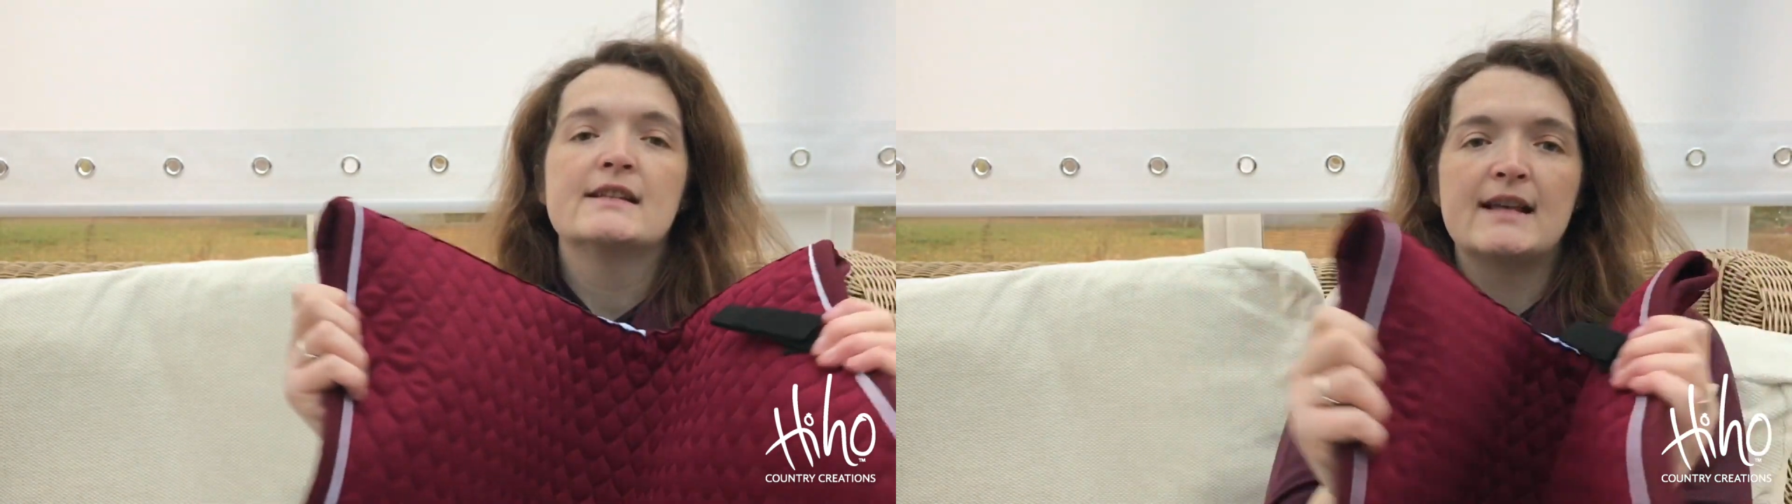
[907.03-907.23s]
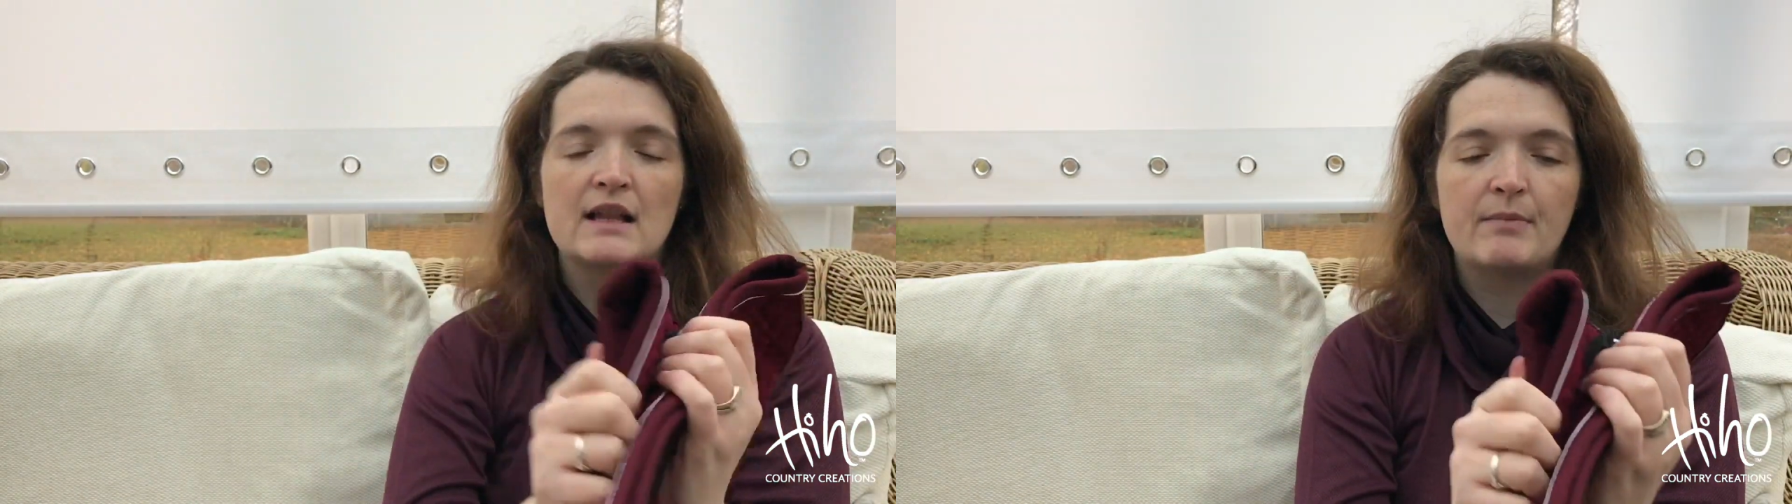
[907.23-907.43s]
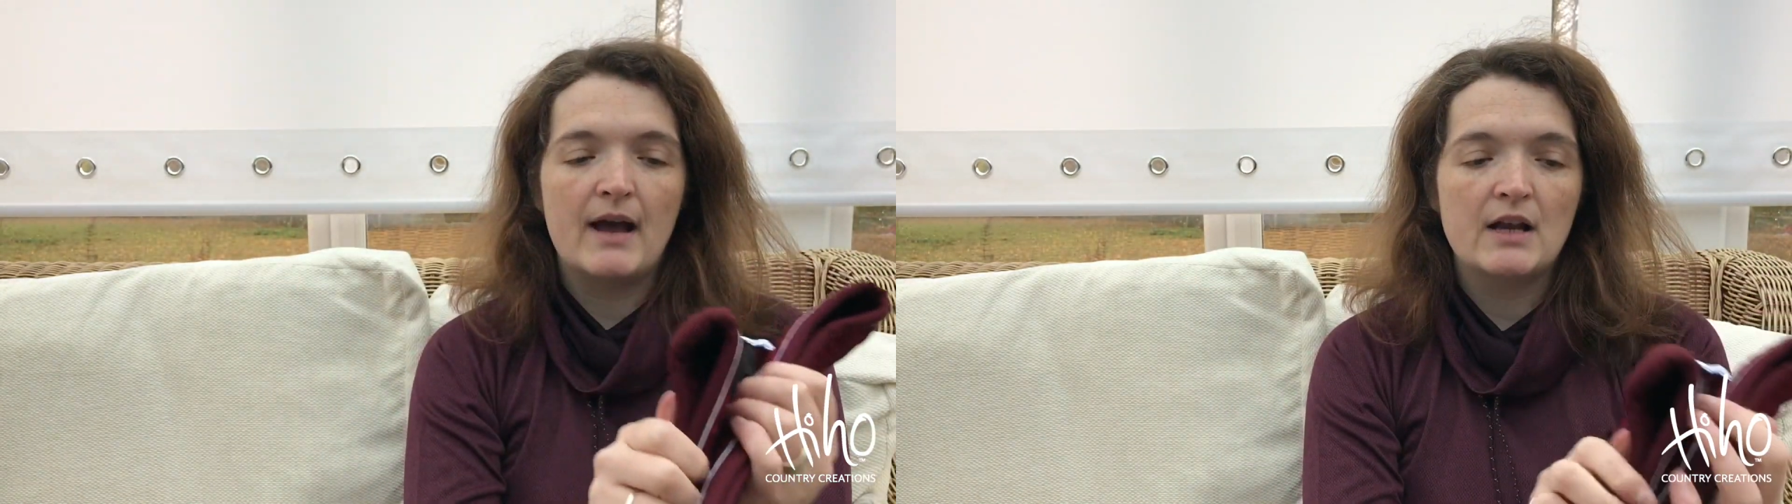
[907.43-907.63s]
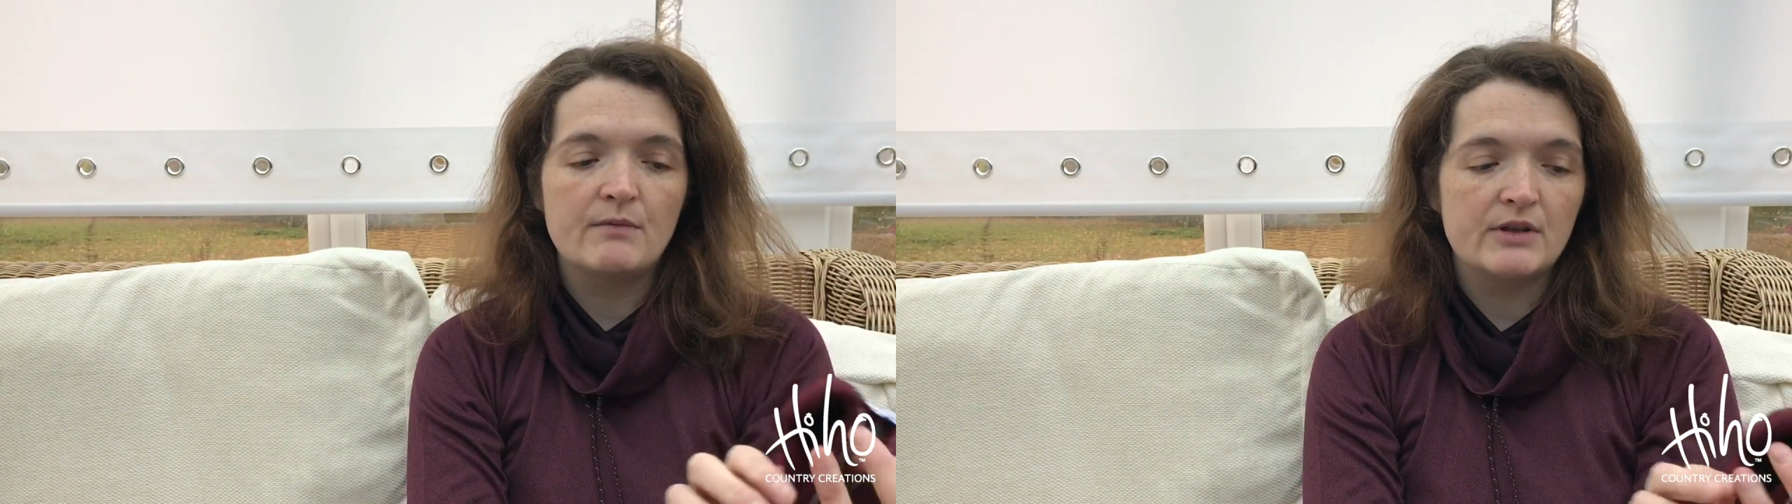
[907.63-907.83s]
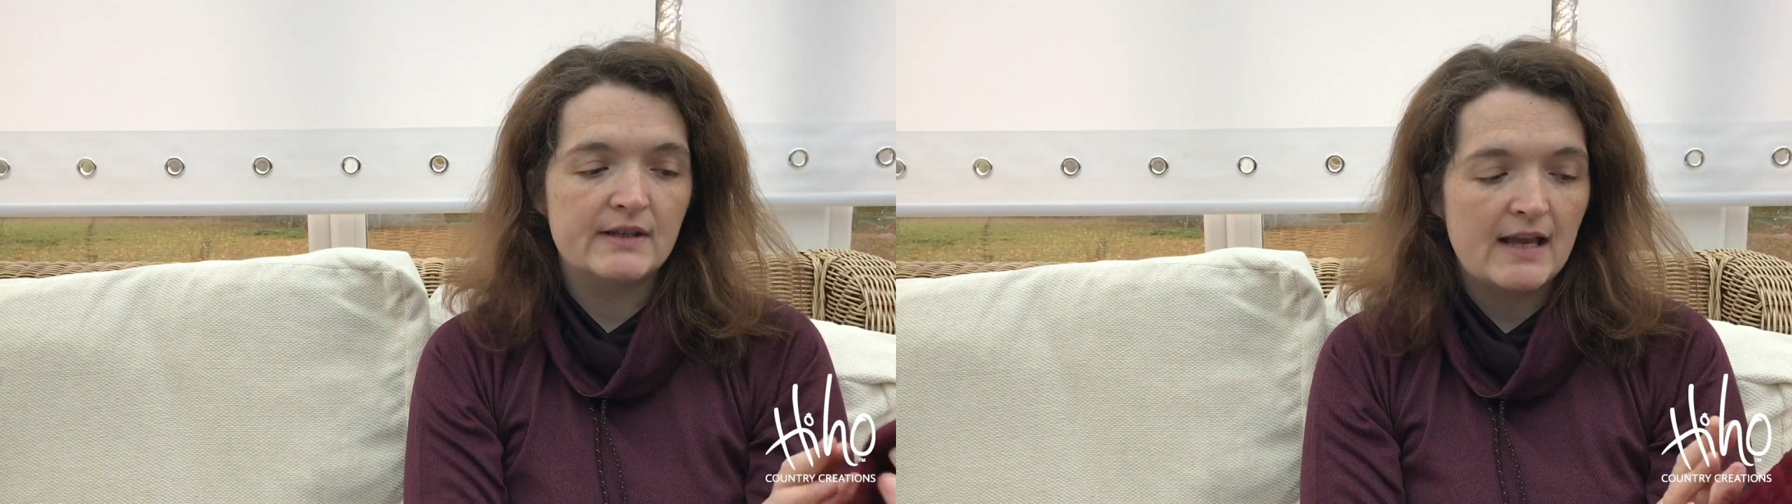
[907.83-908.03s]
saddle pad,
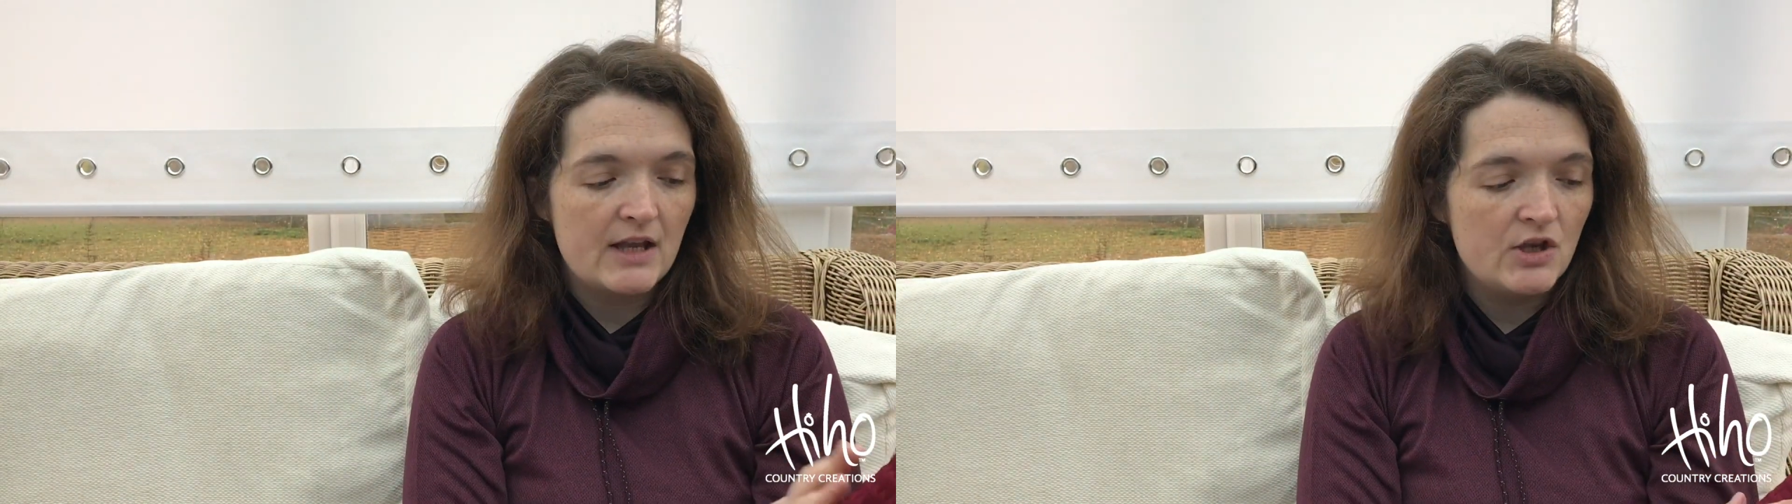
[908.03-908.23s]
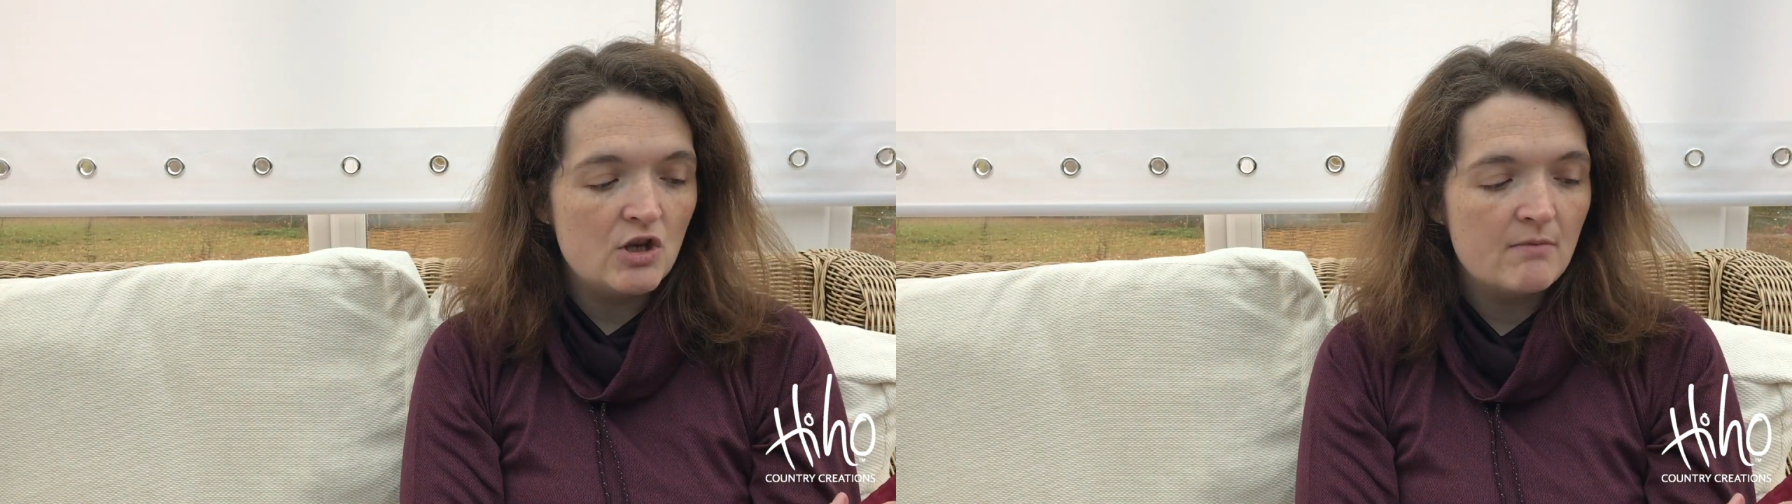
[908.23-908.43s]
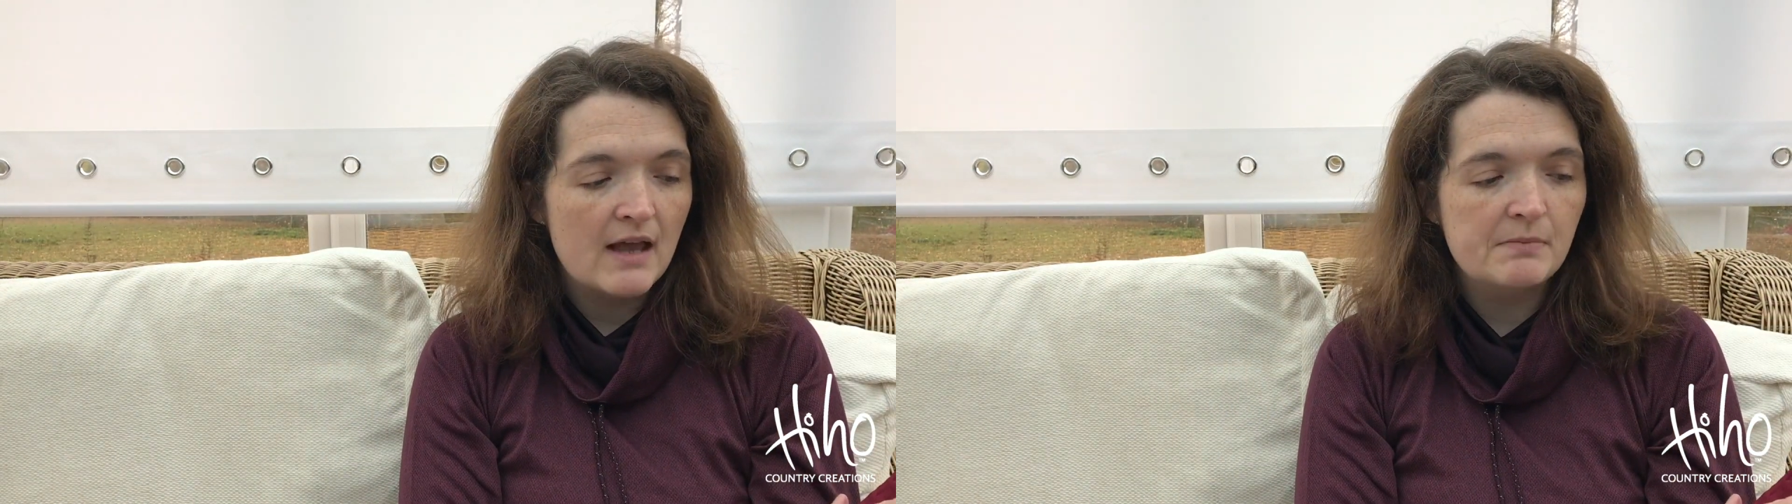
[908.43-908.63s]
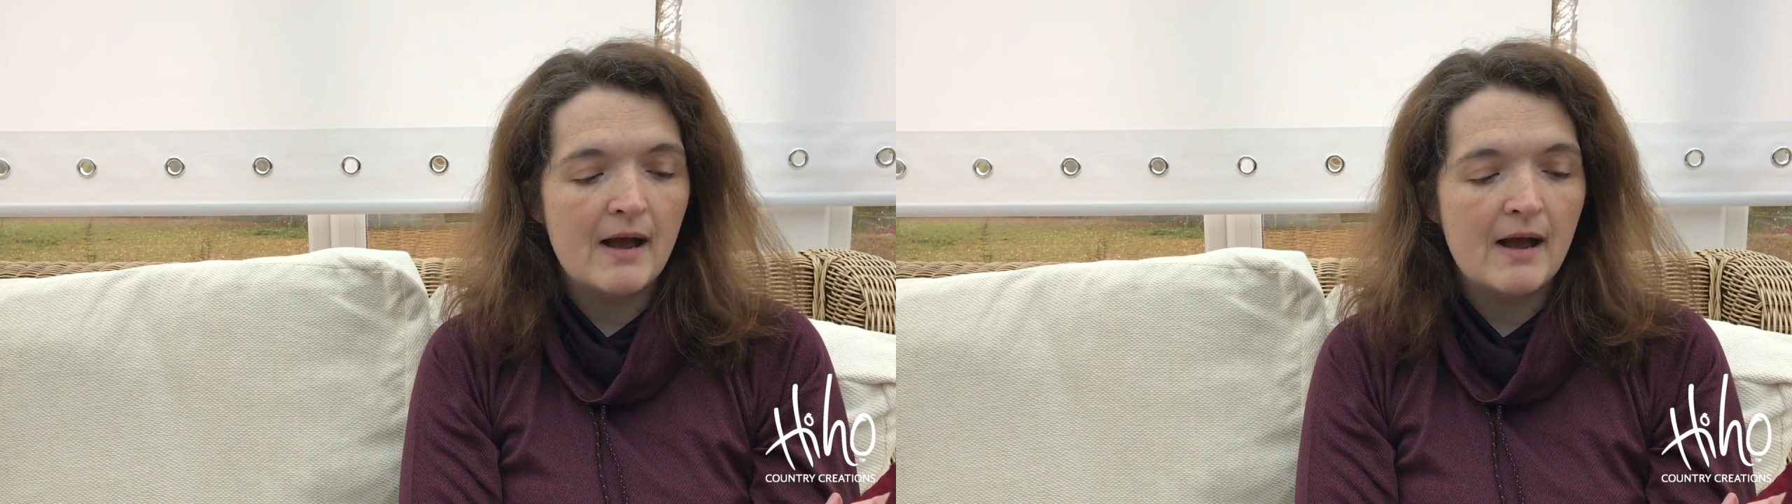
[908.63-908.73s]
which is a new med